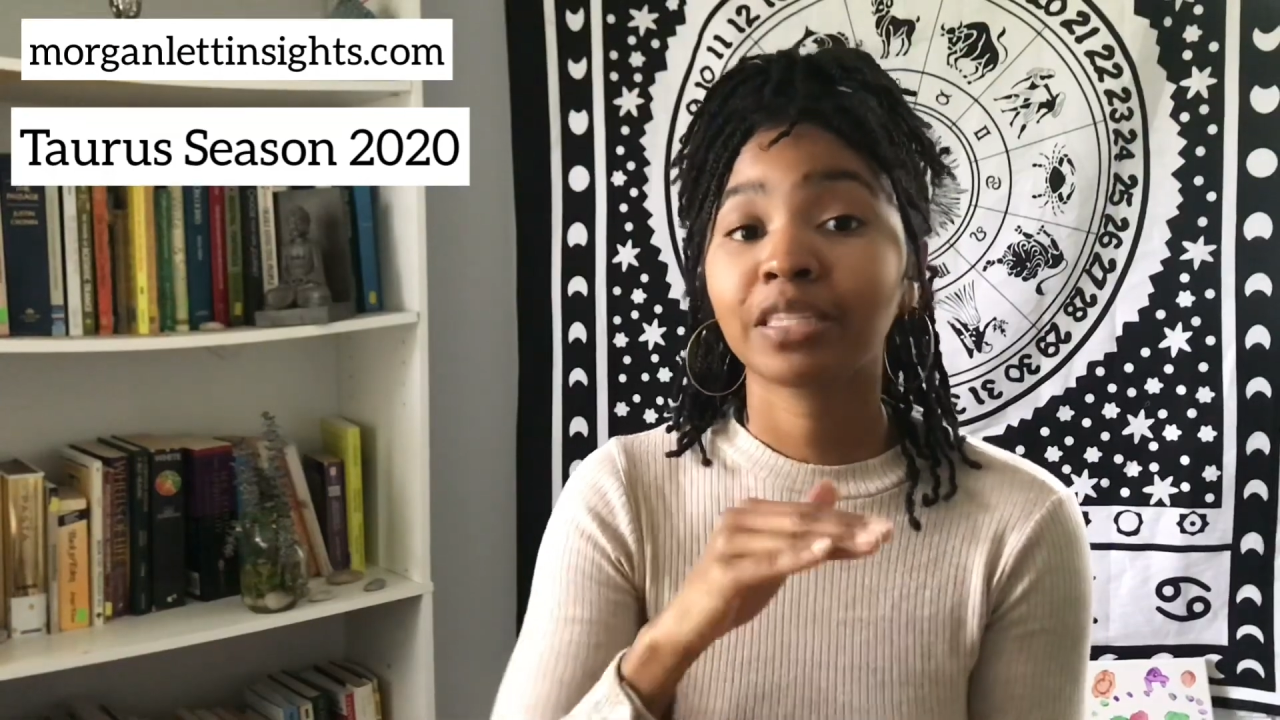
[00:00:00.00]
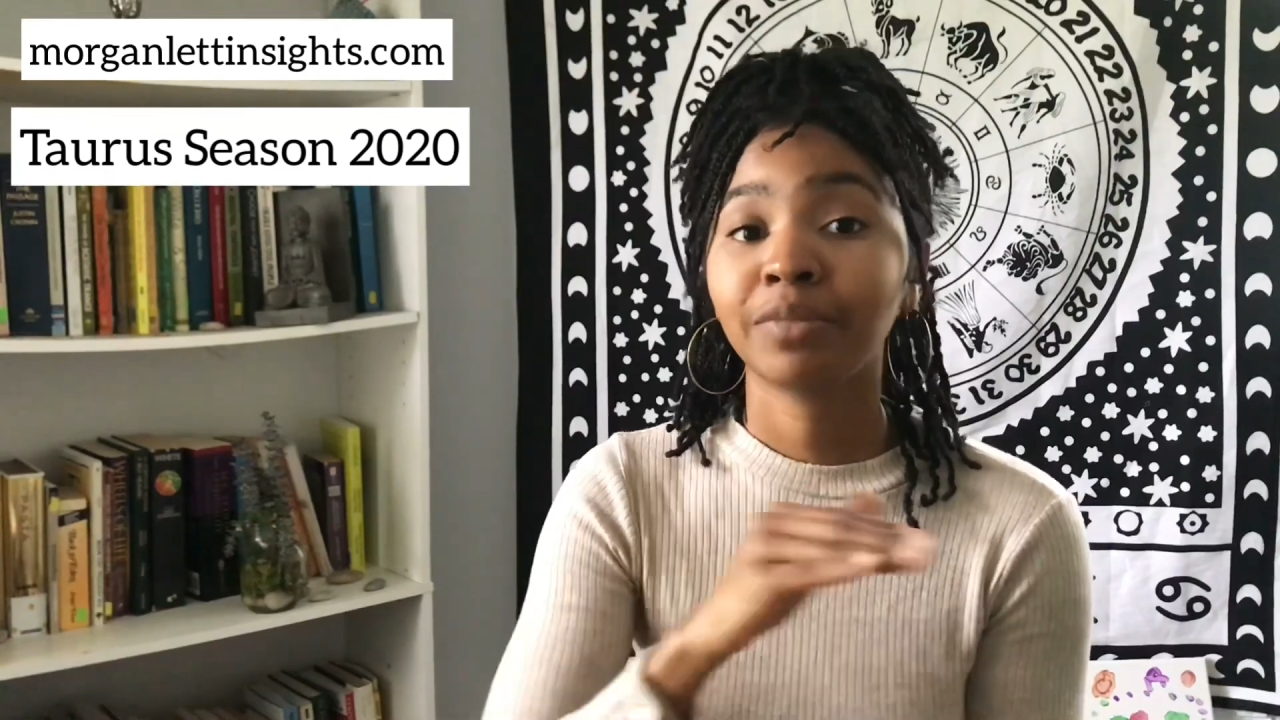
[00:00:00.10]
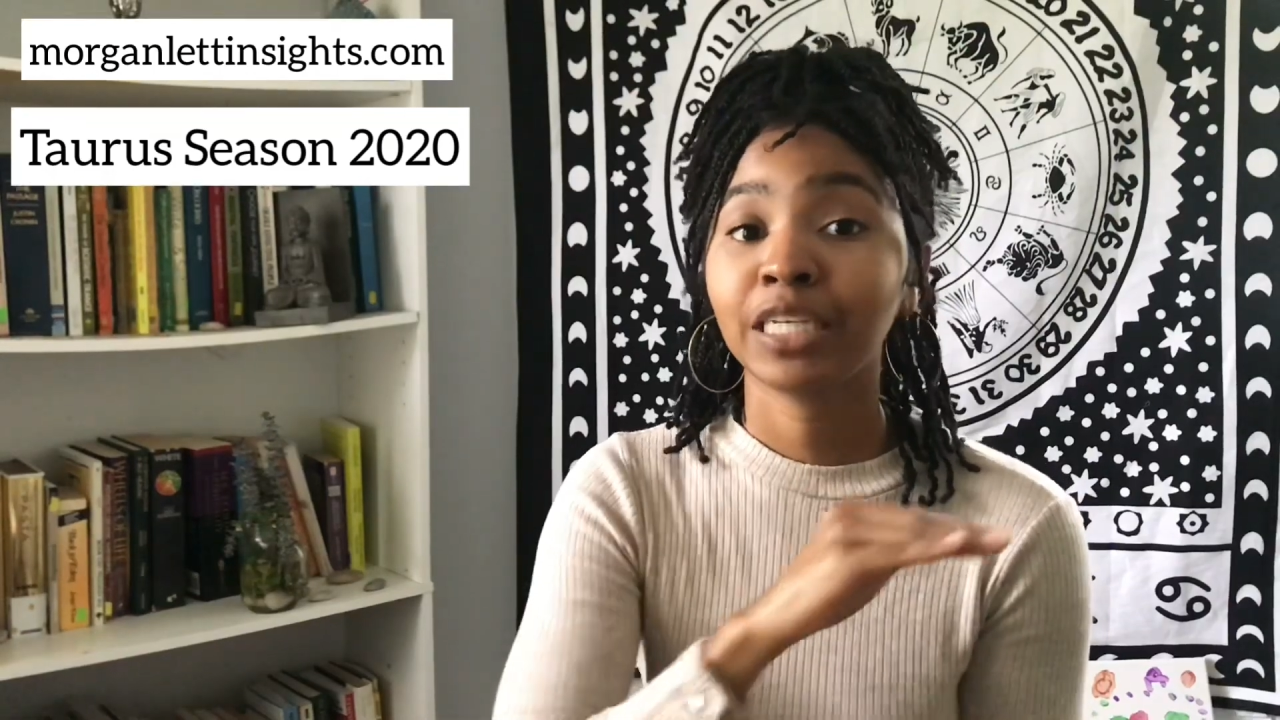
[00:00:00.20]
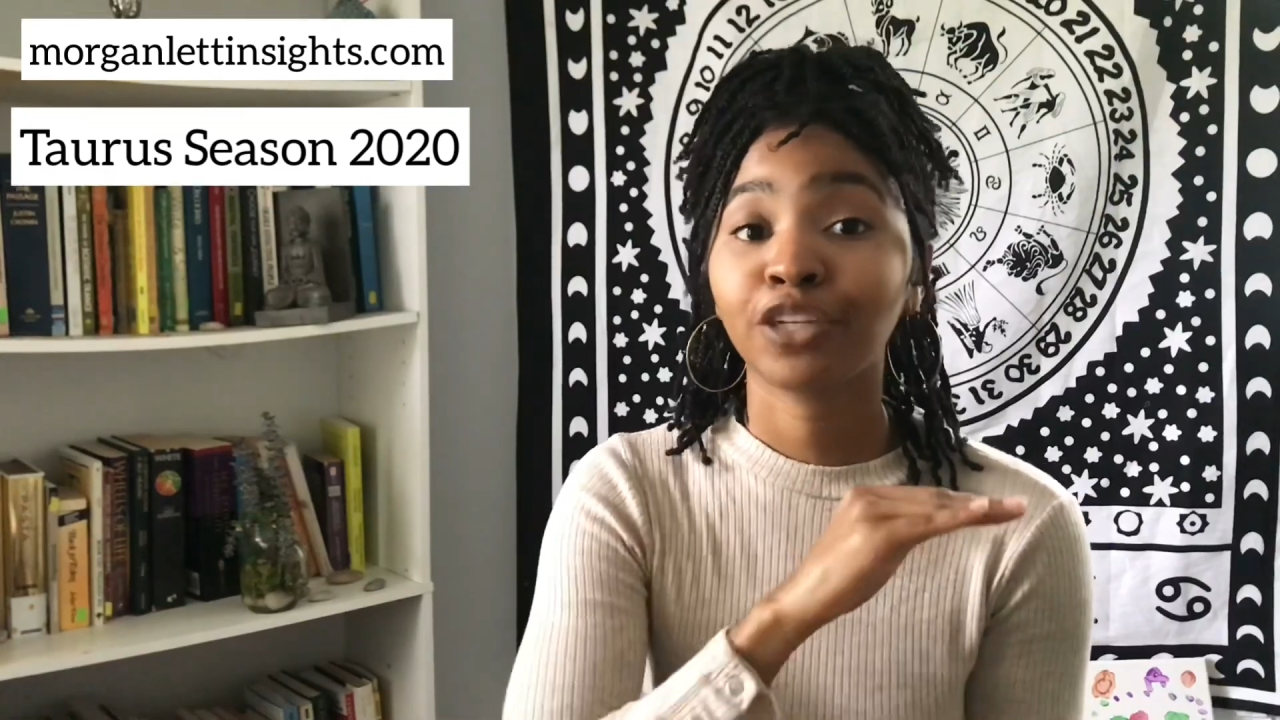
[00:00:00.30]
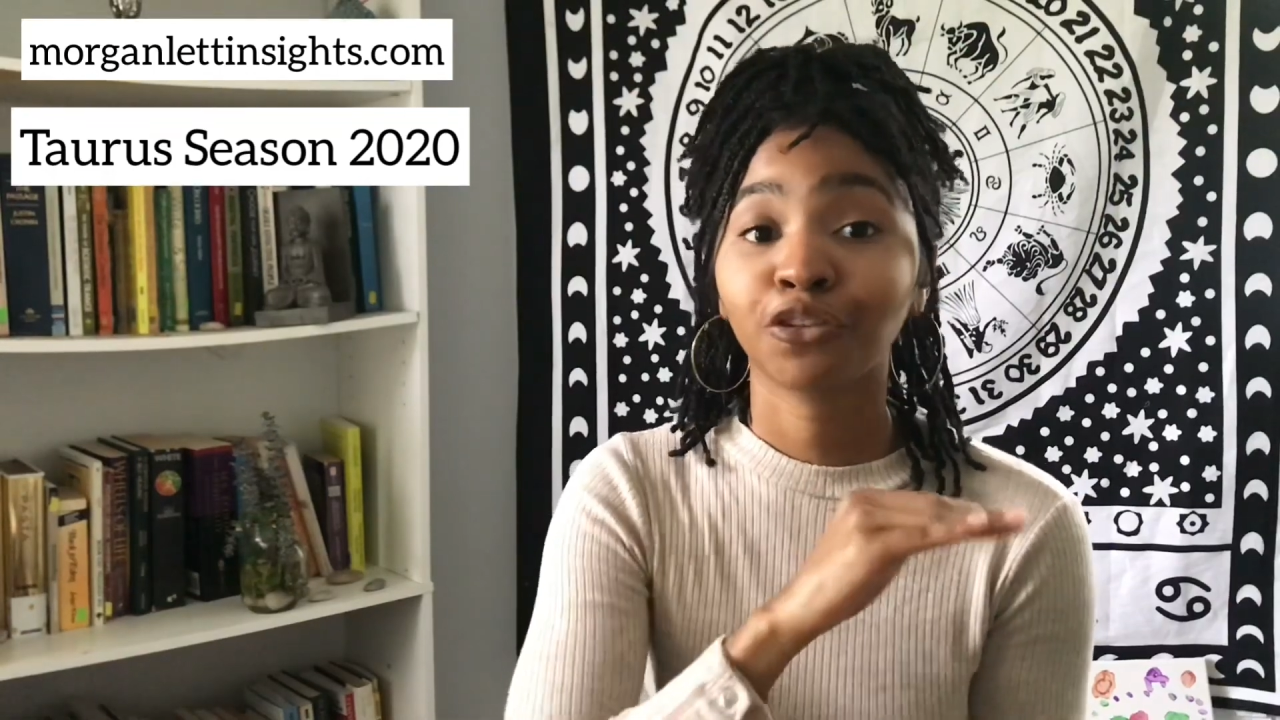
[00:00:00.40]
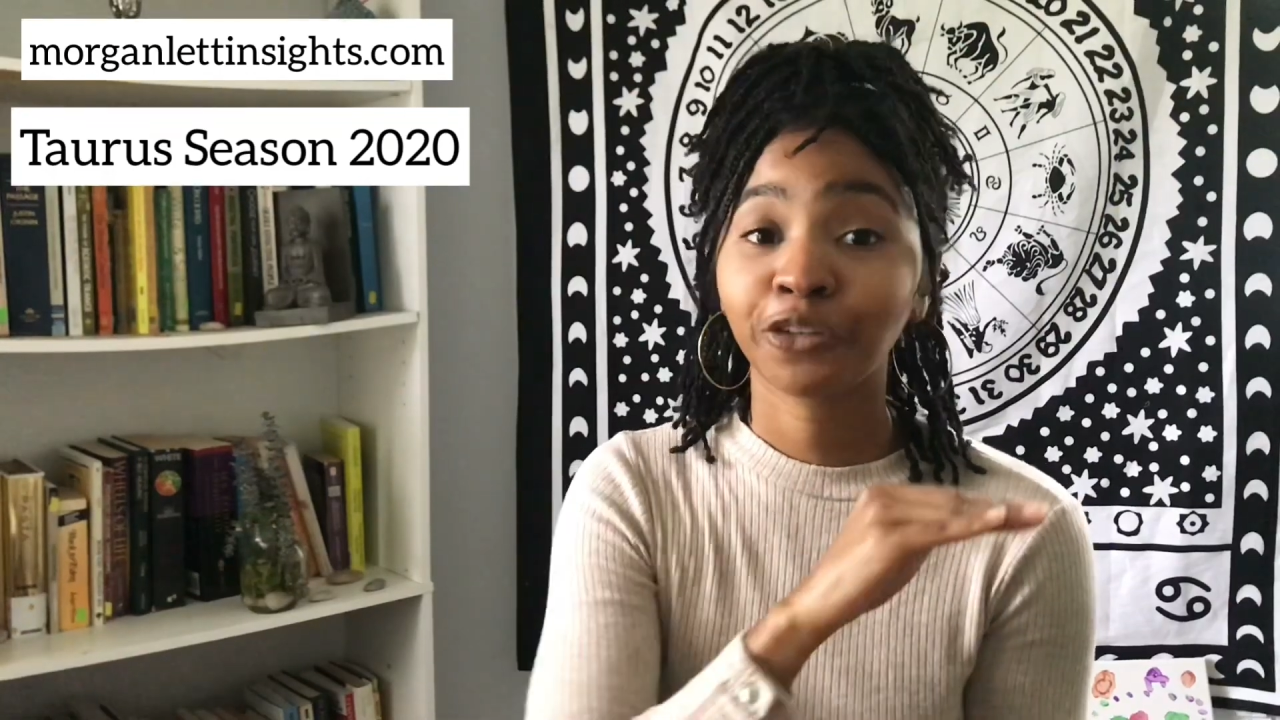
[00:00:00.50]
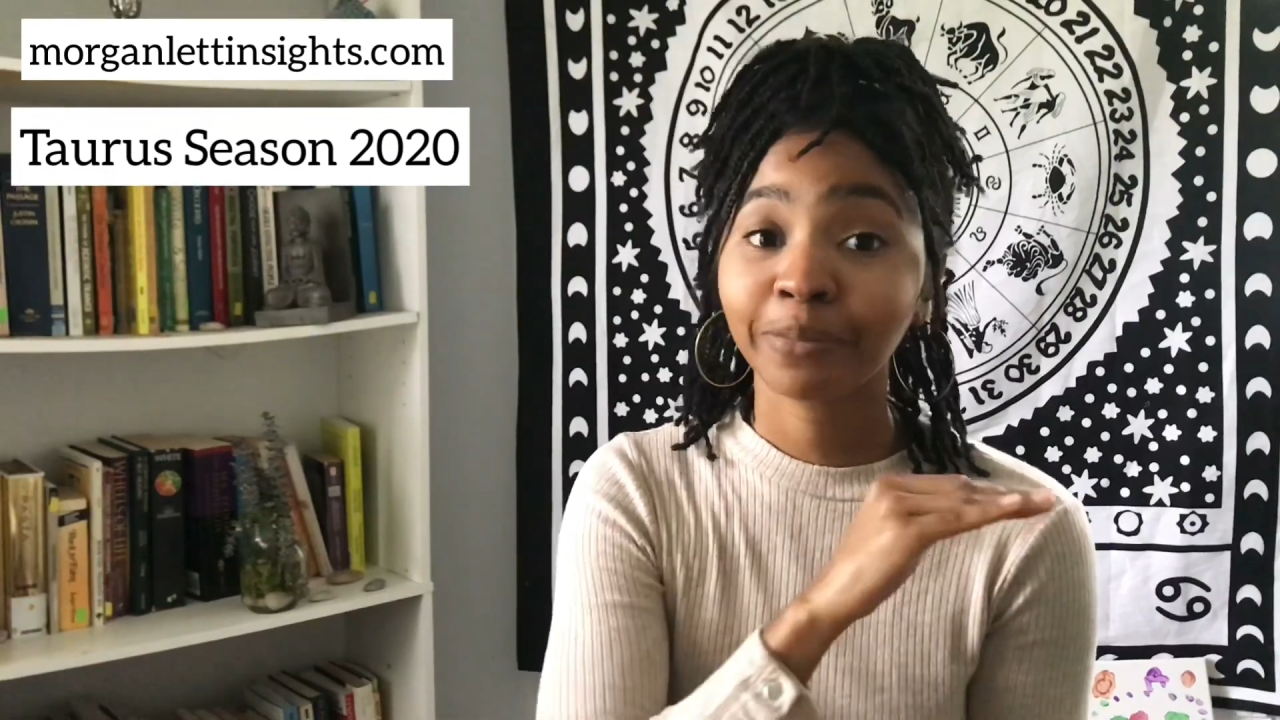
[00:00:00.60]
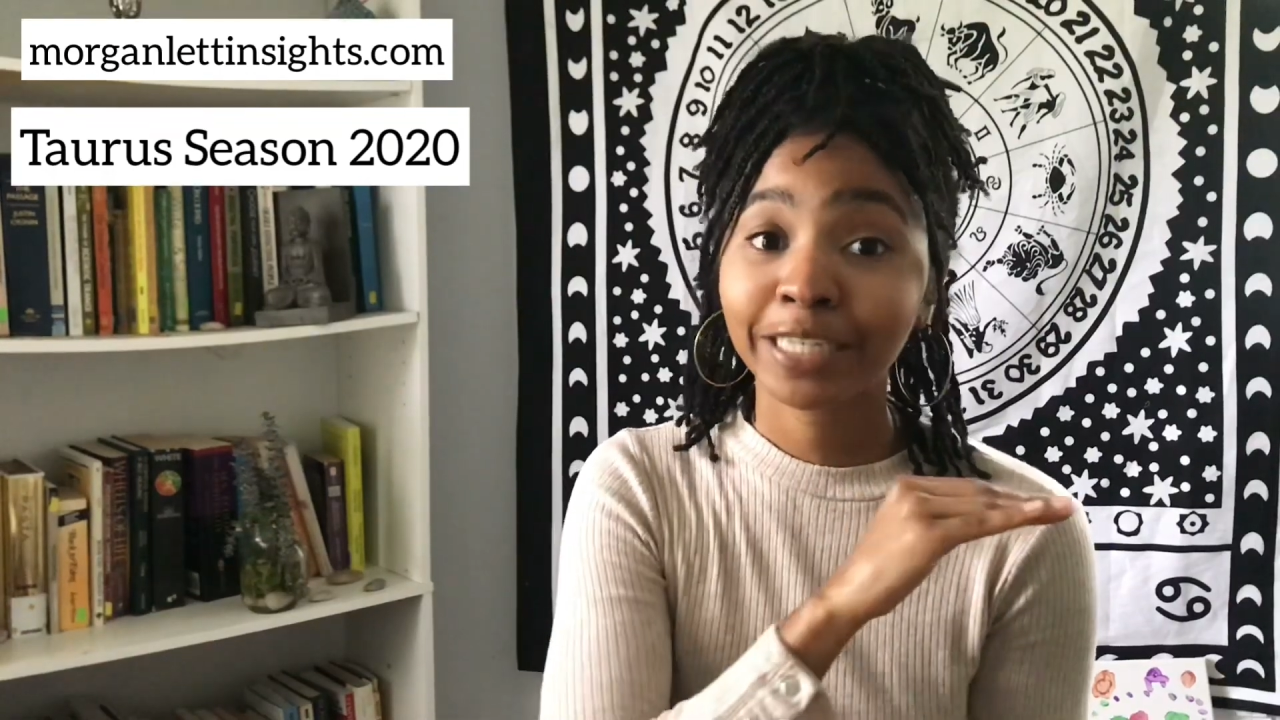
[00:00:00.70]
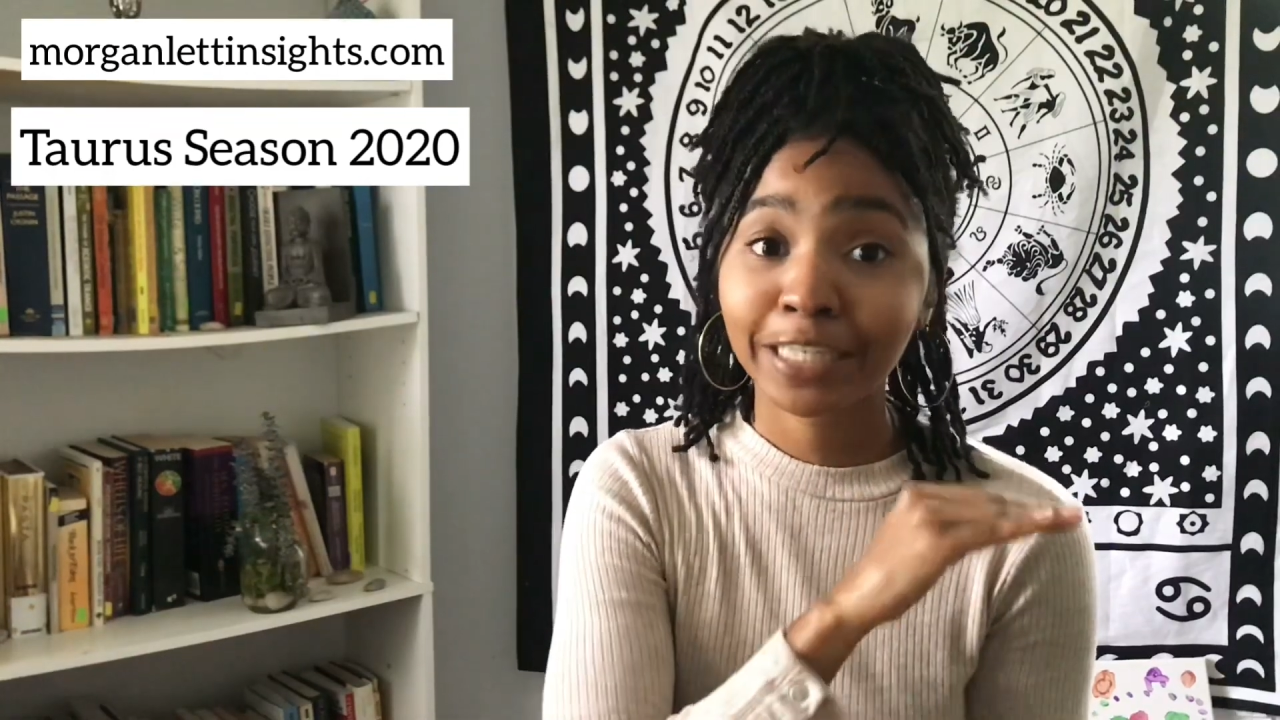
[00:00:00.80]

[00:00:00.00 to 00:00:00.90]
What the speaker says: to be extremely